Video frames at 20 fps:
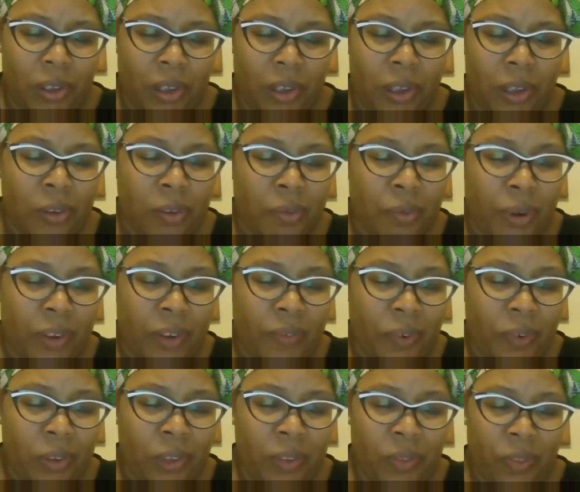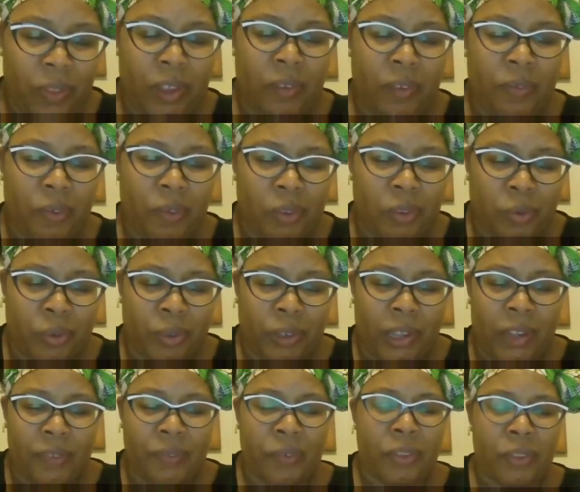I am grateful and thankful, Lord
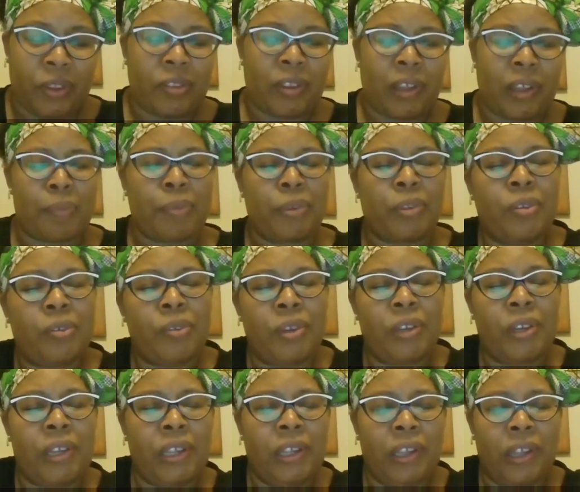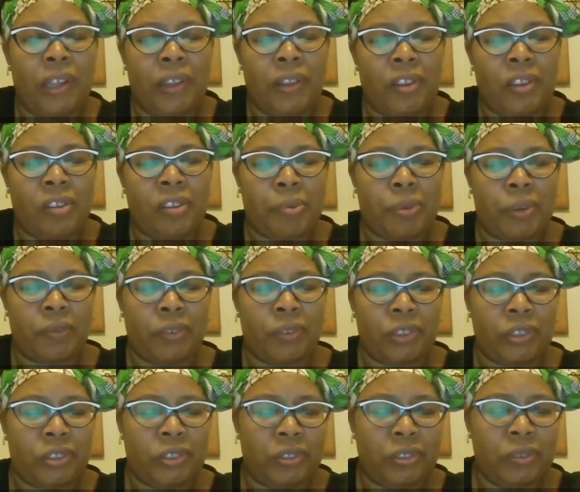God, for this opportunity and this
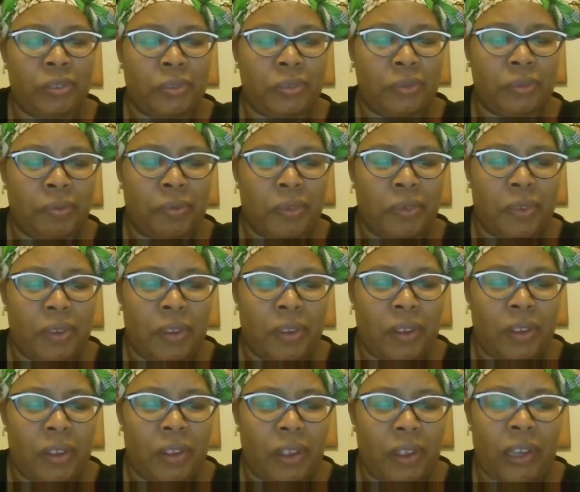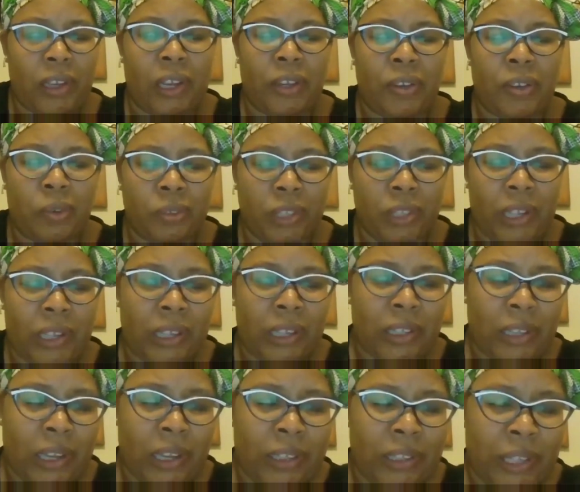privilege. And I don't take
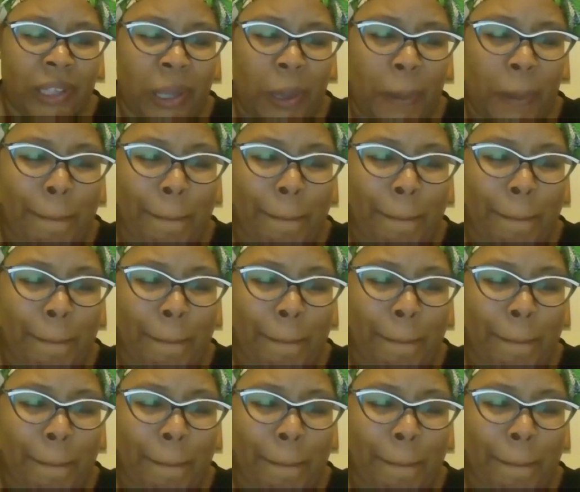it lightly.